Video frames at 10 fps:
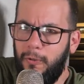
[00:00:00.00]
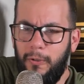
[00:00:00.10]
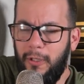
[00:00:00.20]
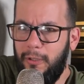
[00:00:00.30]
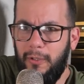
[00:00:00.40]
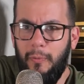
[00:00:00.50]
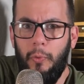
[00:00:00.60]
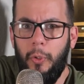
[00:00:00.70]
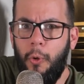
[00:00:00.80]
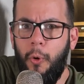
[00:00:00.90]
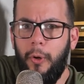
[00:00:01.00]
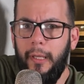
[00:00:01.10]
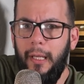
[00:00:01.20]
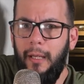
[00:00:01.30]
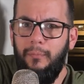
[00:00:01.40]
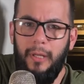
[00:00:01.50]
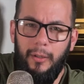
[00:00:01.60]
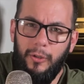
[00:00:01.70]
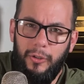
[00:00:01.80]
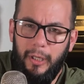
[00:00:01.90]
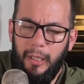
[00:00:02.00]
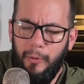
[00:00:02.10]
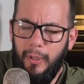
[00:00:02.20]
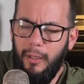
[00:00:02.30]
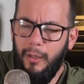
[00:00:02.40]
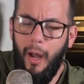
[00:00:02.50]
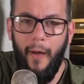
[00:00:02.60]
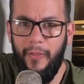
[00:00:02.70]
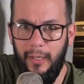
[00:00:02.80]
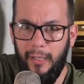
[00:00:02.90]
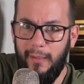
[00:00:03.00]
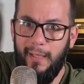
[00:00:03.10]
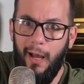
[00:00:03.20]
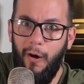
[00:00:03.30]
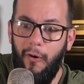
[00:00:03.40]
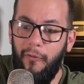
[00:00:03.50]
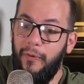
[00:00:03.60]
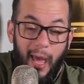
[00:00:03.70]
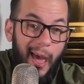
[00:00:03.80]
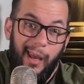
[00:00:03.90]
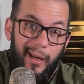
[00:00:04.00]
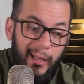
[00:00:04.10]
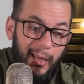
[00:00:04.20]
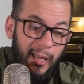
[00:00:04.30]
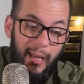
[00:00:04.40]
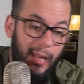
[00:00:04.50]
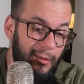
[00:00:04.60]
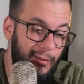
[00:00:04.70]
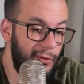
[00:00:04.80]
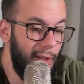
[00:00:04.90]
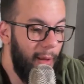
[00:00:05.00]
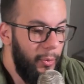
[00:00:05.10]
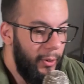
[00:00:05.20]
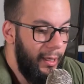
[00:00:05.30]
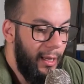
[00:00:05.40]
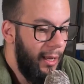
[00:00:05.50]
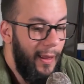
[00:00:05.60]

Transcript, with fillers: You're just recording, being your genuine, authentic self, editing it, and just uploading it.